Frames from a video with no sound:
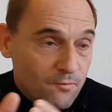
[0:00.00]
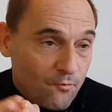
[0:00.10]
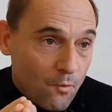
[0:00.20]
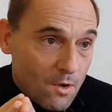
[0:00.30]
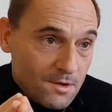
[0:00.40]

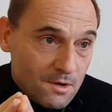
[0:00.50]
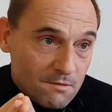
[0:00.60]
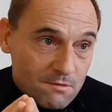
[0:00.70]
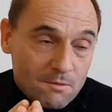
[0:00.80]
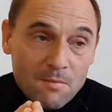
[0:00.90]
four
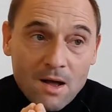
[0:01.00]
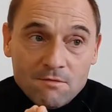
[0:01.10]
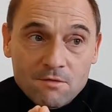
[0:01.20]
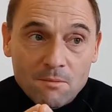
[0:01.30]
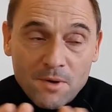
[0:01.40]
years
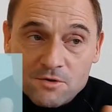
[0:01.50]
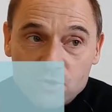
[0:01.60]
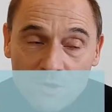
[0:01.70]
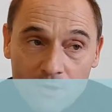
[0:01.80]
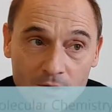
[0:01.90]
master,
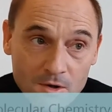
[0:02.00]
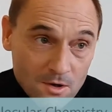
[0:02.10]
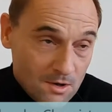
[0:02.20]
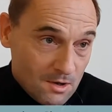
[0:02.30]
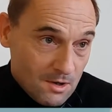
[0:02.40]
bachelor,
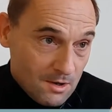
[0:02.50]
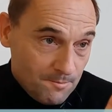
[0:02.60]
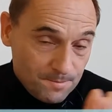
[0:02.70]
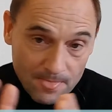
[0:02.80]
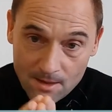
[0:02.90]

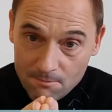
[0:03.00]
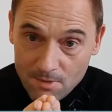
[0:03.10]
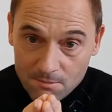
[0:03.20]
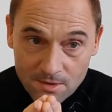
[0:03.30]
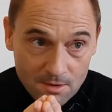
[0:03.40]
um,
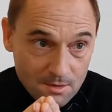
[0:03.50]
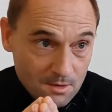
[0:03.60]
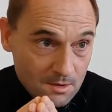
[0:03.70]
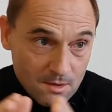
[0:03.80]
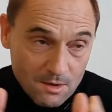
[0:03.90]
maybe
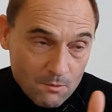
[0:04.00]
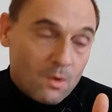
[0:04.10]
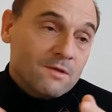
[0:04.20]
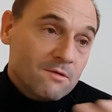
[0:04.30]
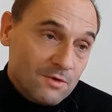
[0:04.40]
uh,
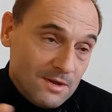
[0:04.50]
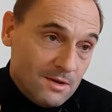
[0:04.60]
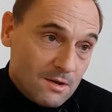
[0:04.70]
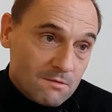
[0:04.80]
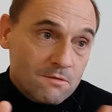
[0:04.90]
about three
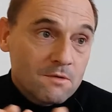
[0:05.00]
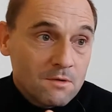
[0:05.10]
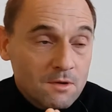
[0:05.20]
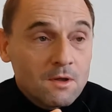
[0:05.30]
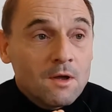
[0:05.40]
years,
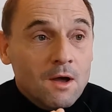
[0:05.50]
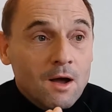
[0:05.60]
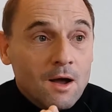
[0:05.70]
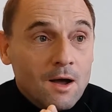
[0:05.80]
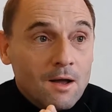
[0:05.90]

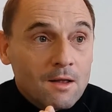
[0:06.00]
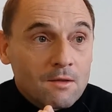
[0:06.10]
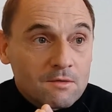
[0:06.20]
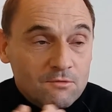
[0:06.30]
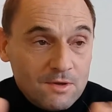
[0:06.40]
uh,
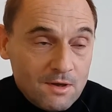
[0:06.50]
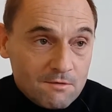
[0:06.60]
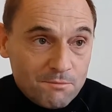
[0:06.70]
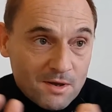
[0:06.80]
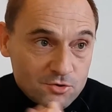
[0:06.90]
three
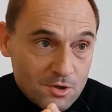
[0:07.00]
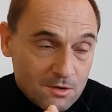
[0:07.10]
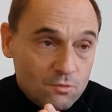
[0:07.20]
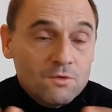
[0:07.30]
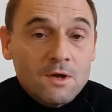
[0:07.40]
years bachelor,
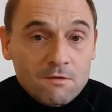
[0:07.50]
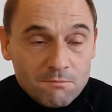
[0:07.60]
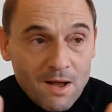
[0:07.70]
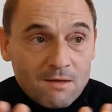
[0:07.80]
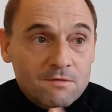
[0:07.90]
two years
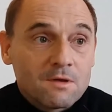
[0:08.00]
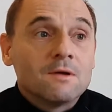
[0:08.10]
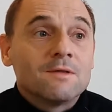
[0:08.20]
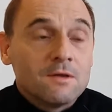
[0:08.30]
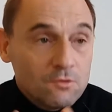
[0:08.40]

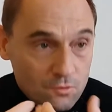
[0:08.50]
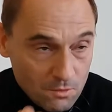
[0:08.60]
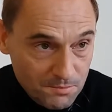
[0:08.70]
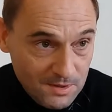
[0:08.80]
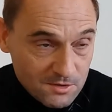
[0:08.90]
master. Then you do
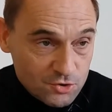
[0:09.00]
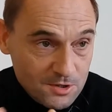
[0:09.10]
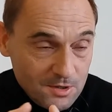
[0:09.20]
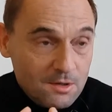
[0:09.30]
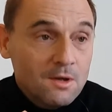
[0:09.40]
a
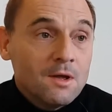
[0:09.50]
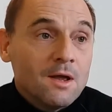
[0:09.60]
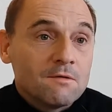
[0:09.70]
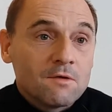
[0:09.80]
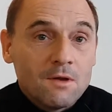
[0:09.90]
PhD.
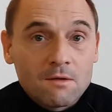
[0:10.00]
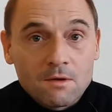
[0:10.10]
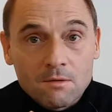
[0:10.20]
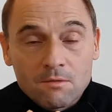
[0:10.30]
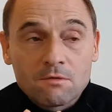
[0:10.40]
It's
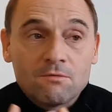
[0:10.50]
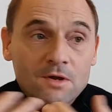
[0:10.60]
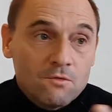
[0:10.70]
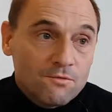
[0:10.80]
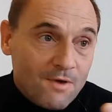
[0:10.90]
another
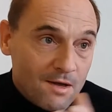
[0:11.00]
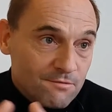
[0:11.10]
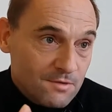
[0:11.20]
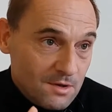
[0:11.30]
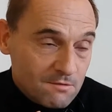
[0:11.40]
three to
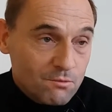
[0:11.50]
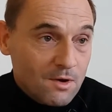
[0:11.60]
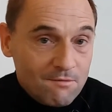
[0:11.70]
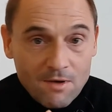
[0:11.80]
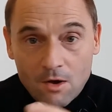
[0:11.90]
five years,
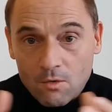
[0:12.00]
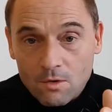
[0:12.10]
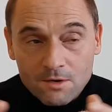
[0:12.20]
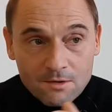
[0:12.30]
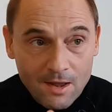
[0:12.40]
whatever how
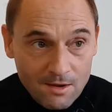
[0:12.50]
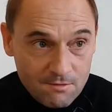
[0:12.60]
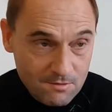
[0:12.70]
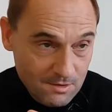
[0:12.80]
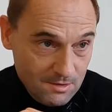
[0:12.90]
long it
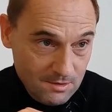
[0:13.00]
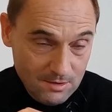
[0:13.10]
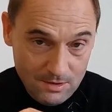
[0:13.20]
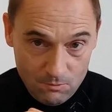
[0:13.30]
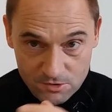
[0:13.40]
takes in,
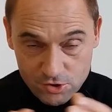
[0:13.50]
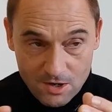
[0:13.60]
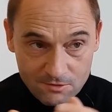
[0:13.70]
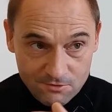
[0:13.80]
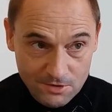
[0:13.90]
in which
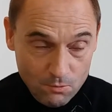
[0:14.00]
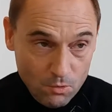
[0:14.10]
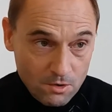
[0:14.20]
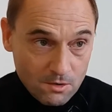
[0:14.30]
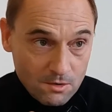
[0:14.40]
country you
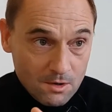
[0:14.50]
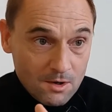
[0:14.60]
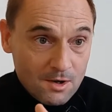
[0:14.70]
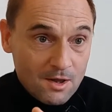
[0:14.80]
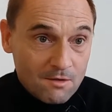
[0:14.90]
work on.
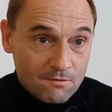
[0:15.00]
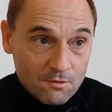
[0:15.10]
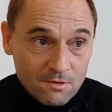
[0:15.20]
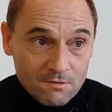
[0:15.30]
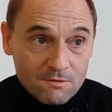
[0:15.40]

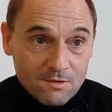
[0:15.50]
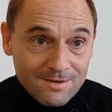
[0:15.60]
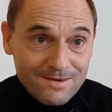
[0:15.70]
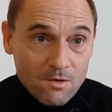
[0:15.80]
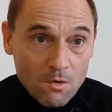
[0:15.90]
So this is a
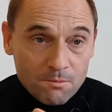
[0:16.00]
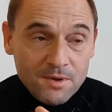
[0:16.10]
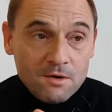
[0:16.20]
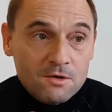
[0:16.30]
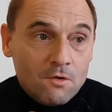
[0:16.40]
long
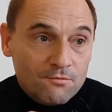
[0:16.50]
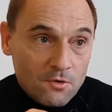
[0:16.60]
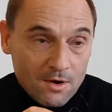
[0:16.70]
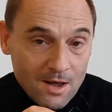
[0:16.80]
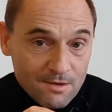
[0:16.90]
period of
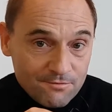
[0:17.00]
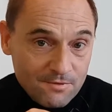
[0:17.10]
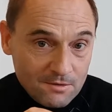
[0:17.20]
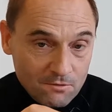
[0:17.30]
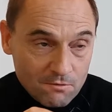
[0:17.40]
your life
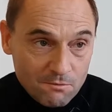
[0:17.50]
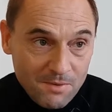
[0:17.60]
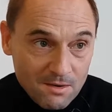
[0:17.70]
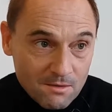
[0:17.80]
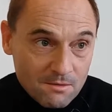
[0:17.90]
that you
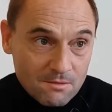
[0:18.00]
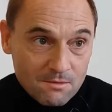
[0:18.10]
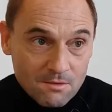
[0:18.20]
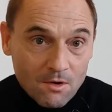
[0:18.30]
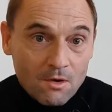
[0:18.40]
spend
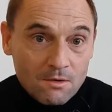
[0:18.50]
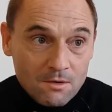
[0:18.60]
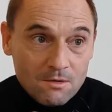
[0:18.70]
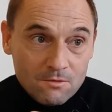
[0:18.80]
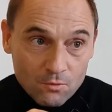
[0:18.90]

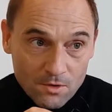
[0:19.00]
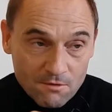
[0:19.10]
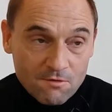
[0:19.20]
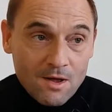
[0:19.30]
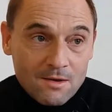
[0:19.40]
on doing
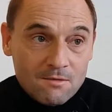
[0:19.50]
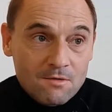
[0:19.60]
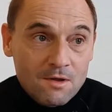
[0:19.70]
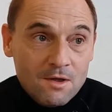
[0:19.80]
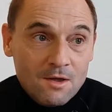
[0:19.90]
science.
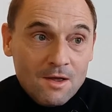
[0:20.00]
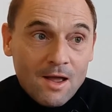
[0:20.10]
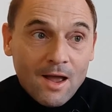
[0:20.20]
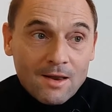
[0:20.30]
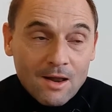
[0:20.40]

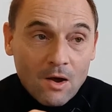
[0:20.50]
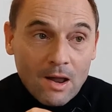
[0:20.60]
And